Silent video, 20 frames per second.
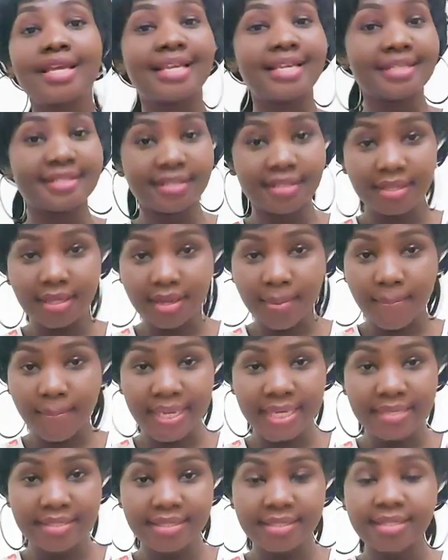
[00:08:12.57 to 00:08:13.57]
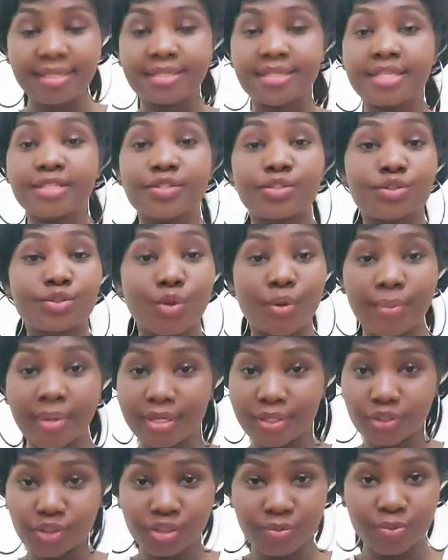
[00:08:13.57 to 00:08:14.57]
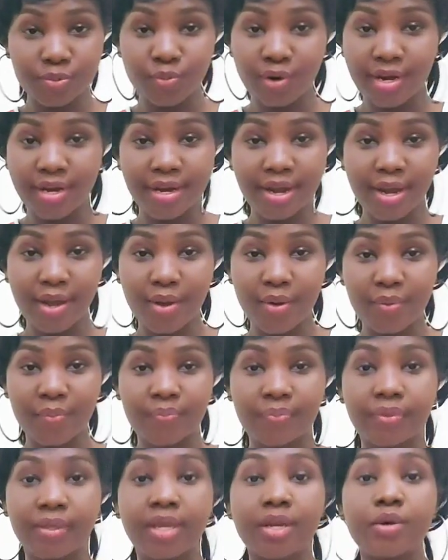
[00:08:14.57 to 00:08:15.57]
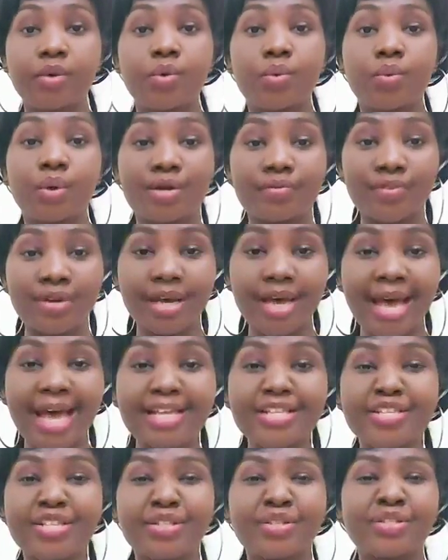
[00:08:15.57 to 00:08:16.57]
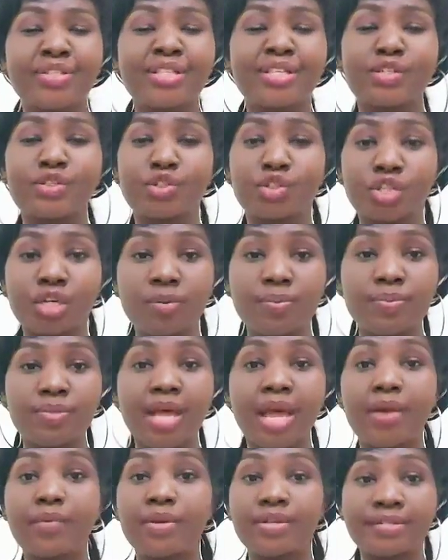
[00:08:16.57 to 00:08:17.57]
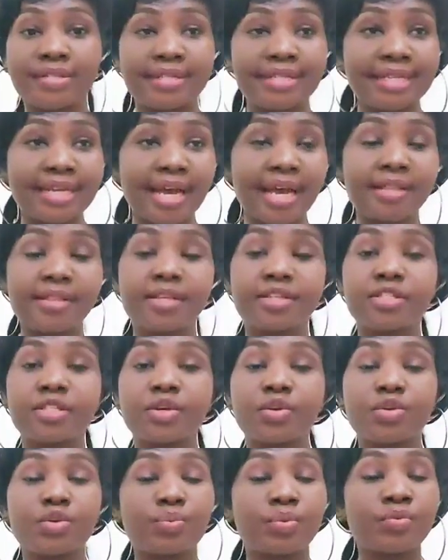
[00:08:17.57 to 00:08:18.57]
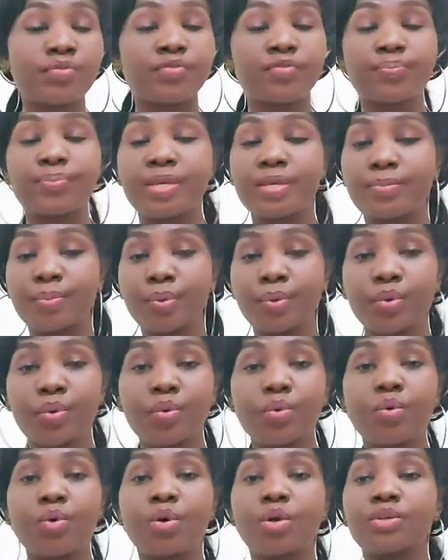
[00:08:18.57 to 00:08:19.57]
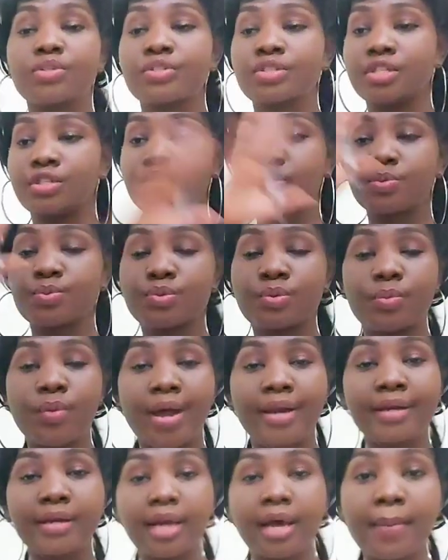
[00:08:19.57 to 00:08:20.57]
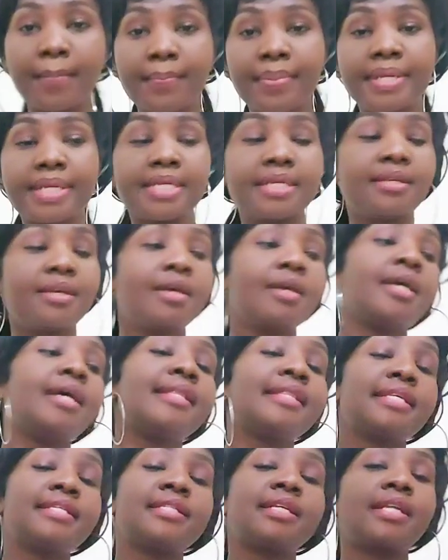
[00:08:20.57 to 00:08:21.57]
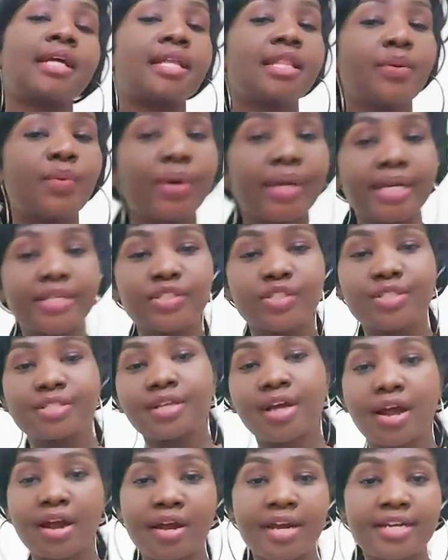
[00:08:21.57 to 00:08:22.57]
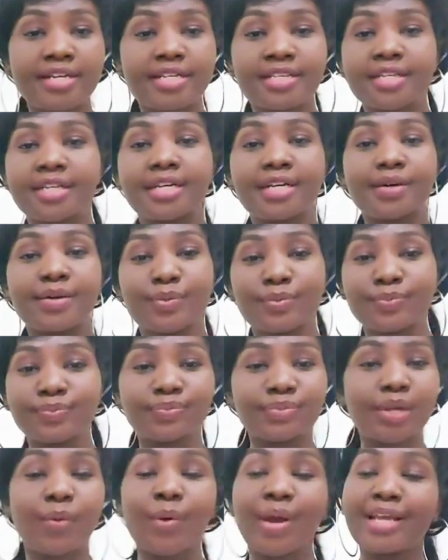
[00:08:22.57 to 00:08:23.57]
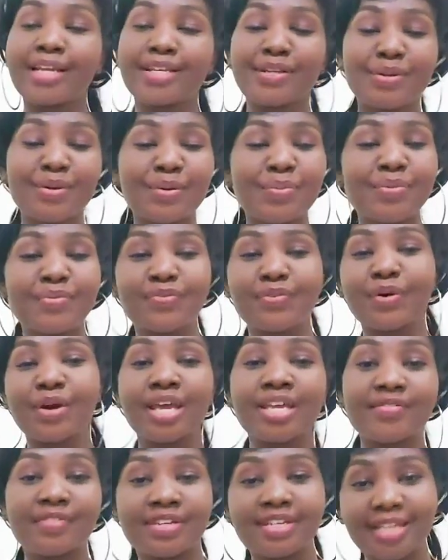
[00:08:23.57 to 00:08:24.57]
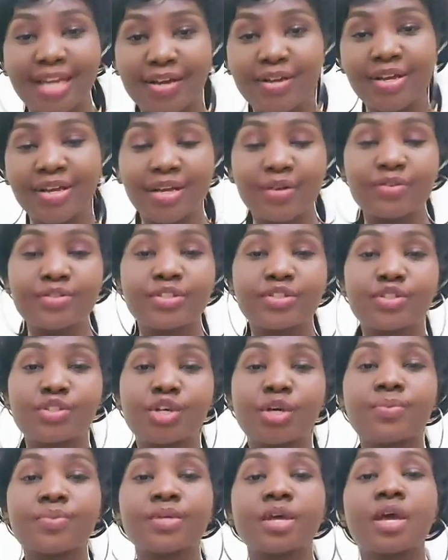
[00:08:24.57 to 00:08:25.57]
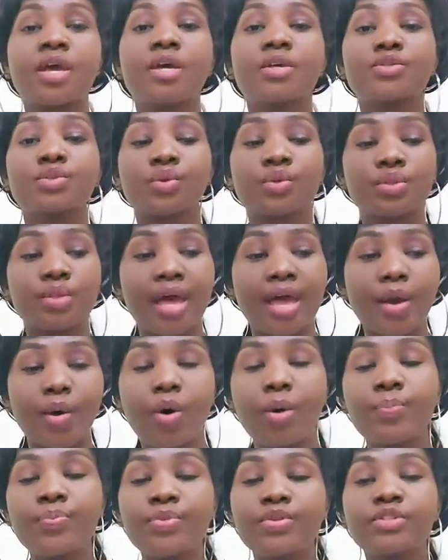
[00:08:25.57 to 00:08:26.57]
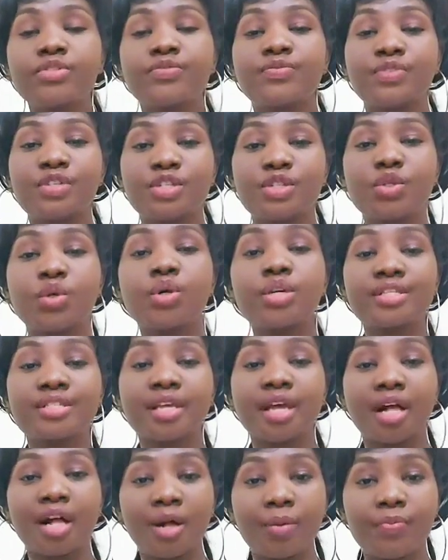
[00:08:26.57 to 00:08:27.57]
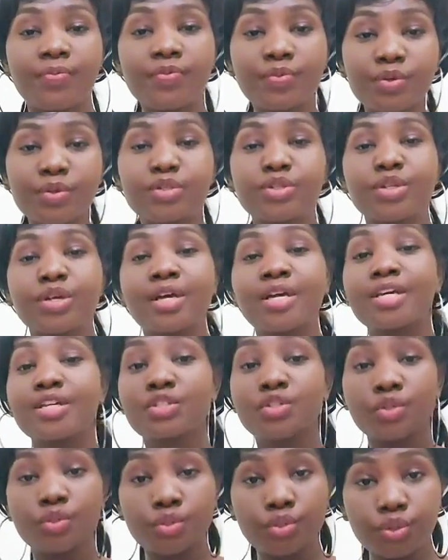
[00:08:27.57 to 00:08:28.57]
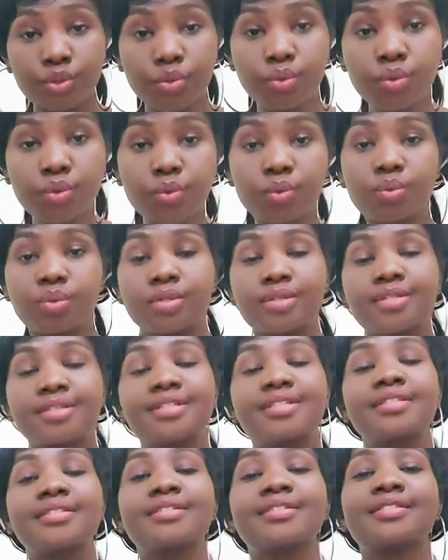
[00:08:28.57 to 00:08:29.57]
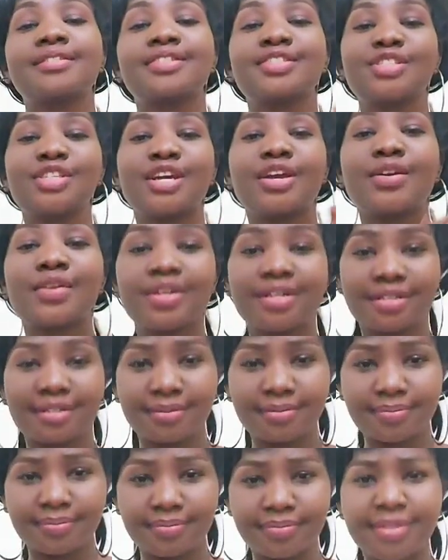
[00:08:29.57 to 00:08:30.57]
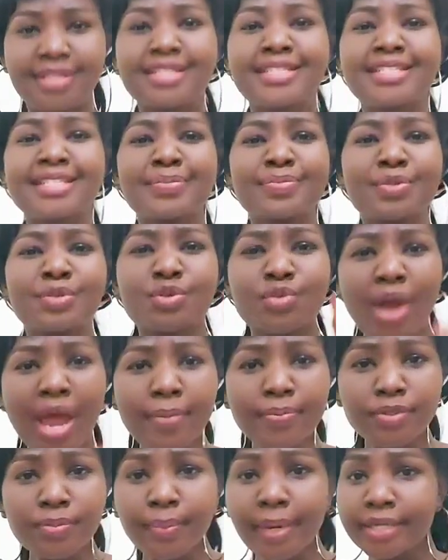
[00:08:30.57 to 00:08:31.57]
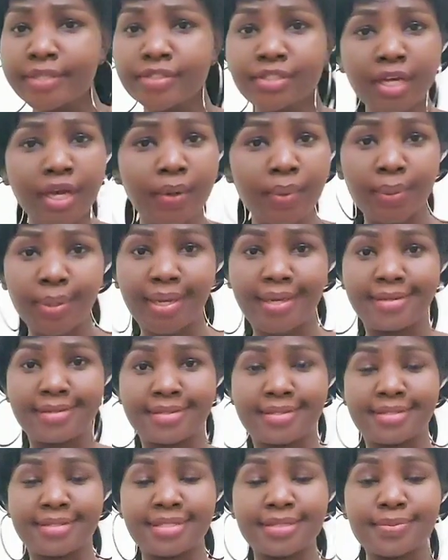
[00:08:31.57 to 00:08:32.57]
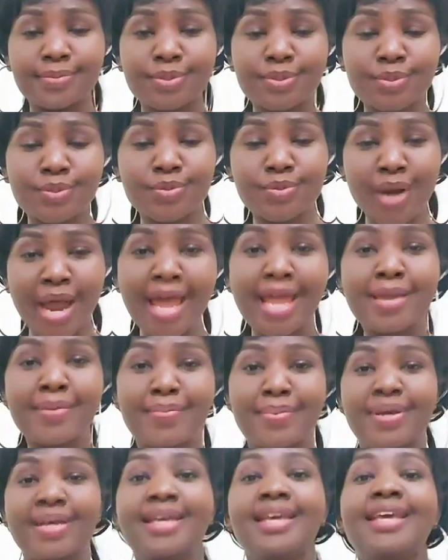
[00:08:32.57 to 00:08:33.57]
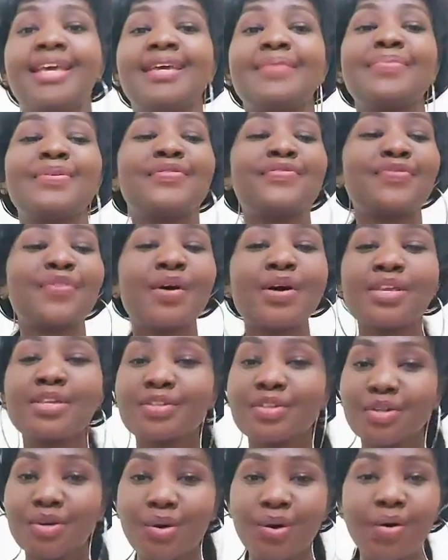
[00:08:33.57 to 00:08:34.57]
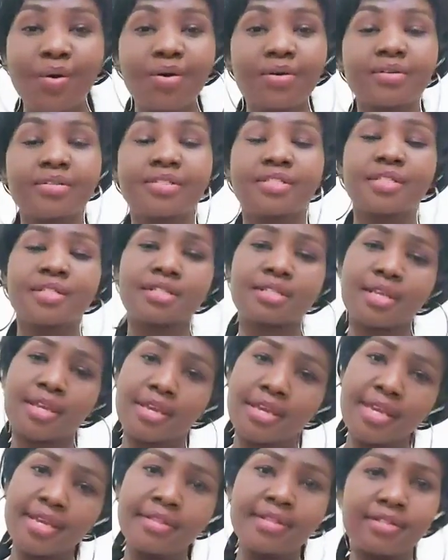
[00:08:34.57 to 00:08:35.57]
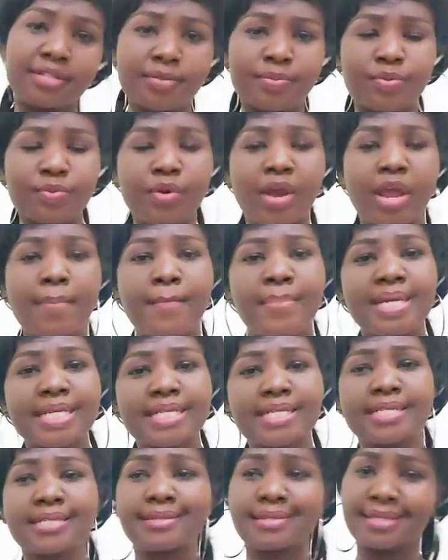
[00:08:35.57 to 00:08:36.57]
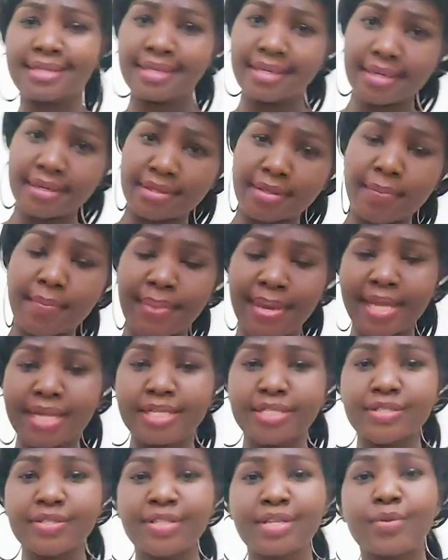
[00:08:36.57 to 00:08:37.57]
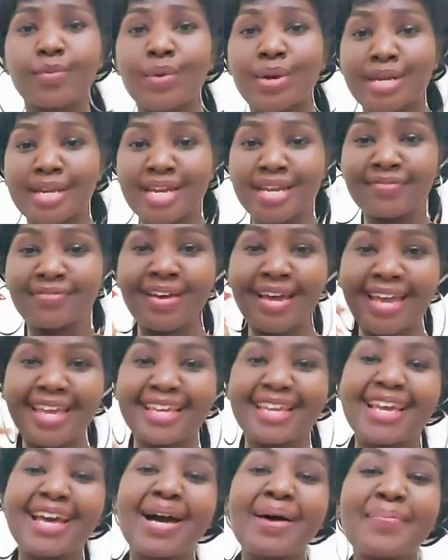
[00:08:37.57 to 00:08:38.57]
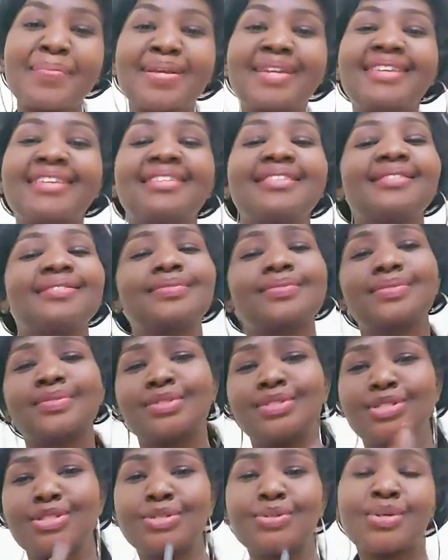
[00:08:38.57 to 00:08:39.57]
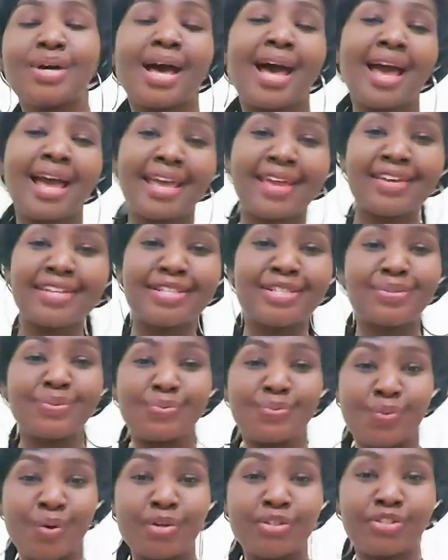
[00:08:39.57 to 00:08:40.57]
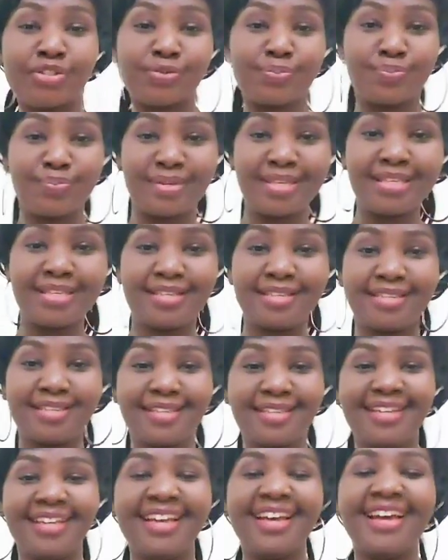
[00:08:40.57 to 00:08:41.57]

Isn't that amazing that there's so many jobs right now? And whoever has lost their jobs, I recently heard there's a group of people who lost their jobs from one company. There's another one I just heard a while ago before I even announced the jobs. So I hope this video is helpful to you. Sharing. Subscribe to my channel, guys. Subscribe. Before you go, just hit the subscribe button, hit the bell, so that whenever I come in, you get to watch me